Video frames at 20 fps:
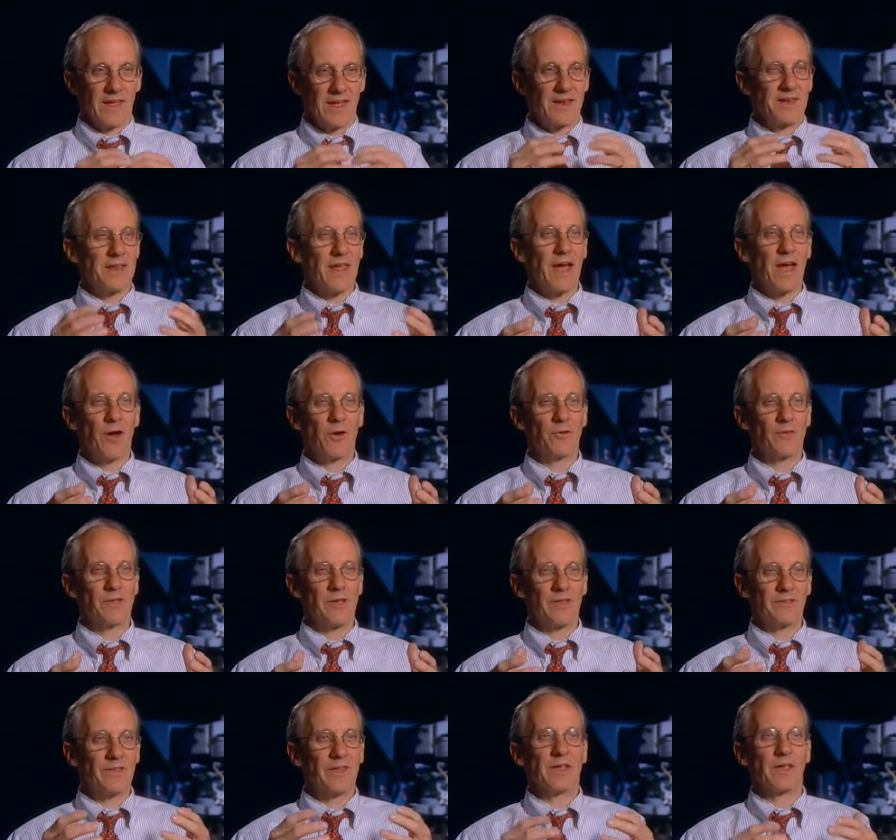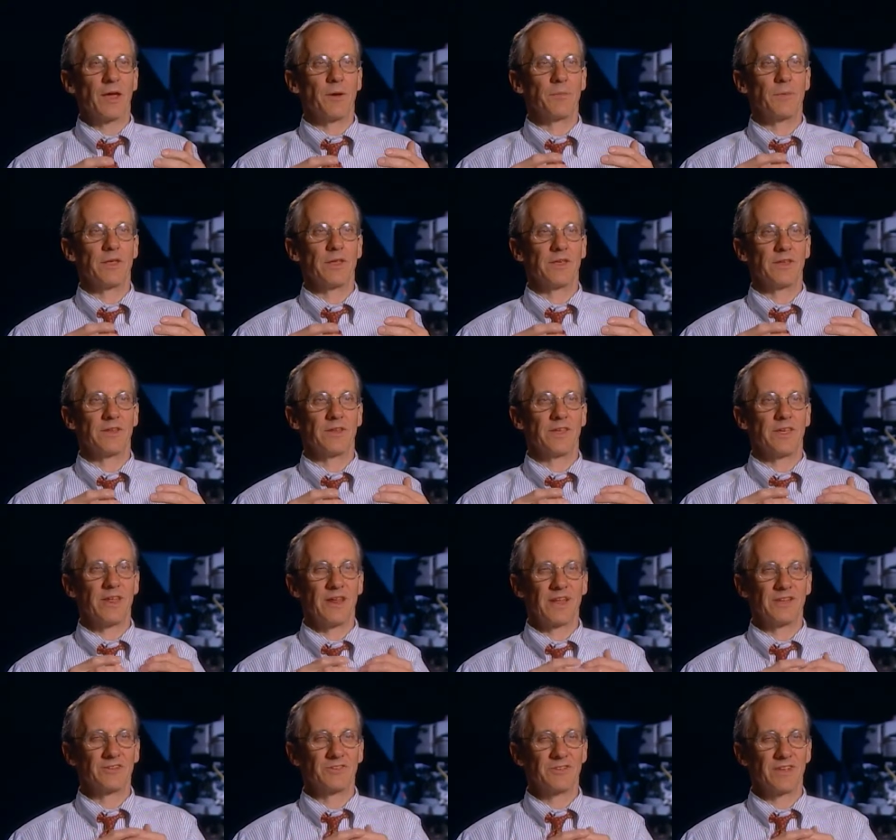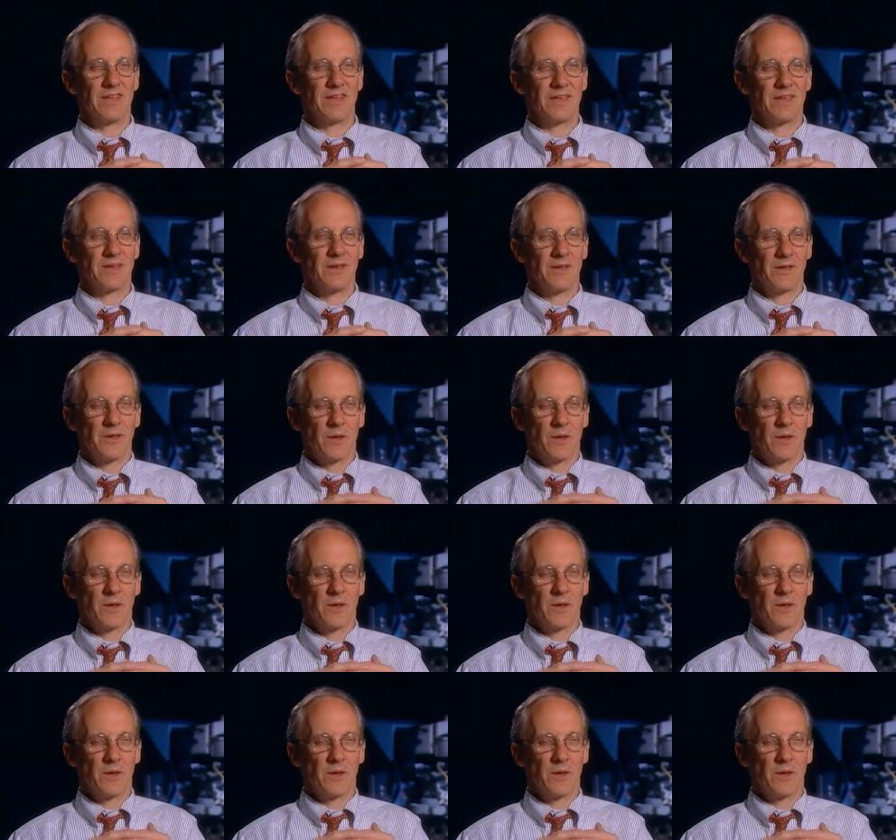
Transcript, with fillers: and now they come in and I say,